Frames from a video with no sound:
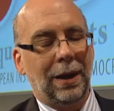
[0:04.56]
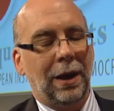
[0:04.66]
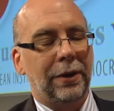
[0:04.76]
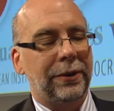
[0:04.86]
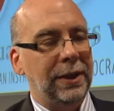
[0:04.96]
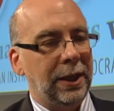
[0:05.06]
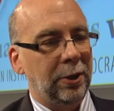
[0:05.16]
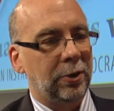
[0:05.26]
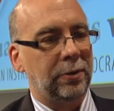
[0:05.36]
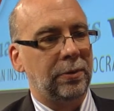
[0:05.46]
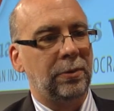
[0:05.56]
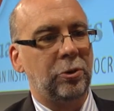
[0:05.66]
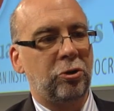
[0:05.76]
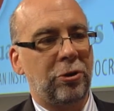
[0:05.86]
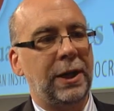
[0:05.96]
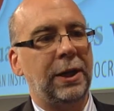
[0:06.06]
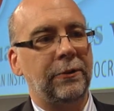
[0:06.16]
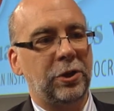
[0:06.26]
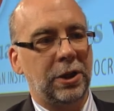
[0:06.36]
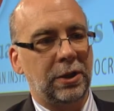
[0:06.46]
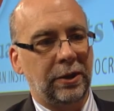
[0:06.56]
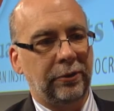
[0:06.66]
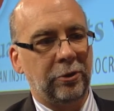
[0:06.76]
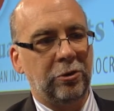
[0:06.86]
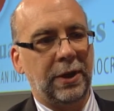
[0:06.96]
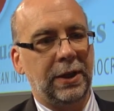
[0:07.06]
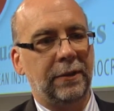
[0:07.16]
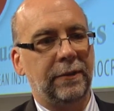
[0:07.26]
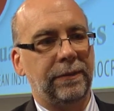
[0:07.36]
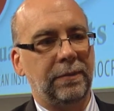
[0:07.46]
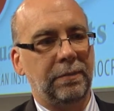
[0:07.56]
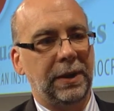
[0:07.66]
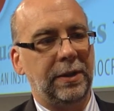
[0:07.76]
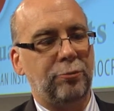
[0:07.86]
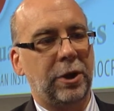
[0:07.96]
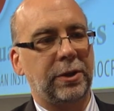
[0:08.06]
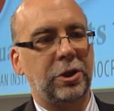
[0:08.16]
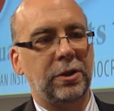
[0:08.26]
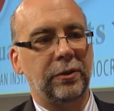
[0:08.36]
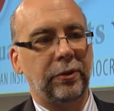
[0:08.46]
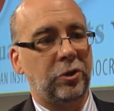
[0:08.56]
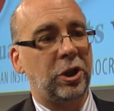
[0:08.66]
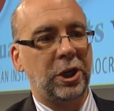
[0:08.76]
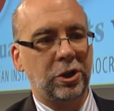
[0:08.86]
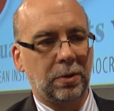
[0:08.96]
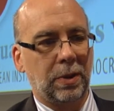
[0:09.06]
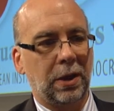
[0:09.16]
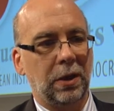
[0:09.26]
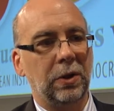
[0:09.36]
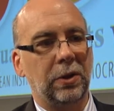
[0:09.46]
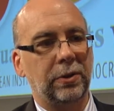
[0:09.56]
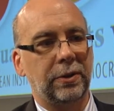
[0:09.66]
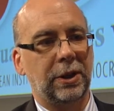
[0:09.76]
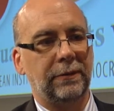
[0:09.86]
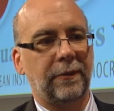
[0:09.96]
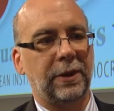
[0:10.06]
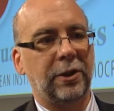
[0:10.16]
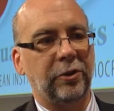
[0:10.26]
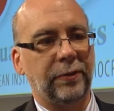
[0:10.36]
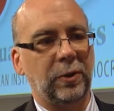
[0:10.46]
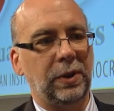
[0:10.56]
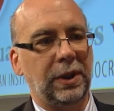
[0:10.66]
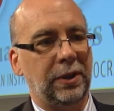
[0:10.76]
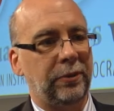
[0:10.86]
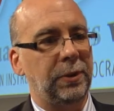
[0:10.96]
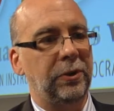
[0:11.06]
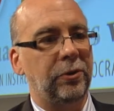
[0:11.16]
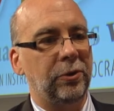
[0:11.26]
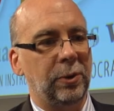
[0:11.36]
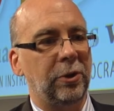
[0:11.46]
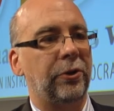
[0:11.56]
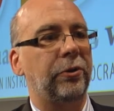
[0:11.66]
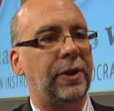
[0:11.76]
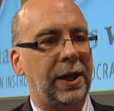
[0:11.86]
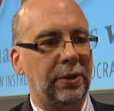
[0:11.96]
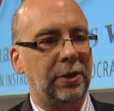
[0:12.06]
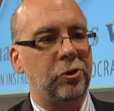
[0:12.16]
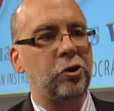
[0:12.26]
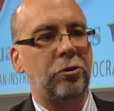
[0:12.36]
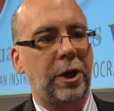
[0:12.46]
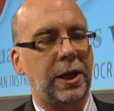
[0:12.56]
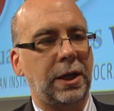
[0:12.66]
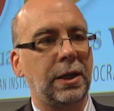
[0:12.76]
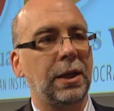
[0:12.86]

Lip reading: Our thinking on training of journalists and training of media practitioners has changed quite a lot over the last few years. We used to do a lot of standalone training.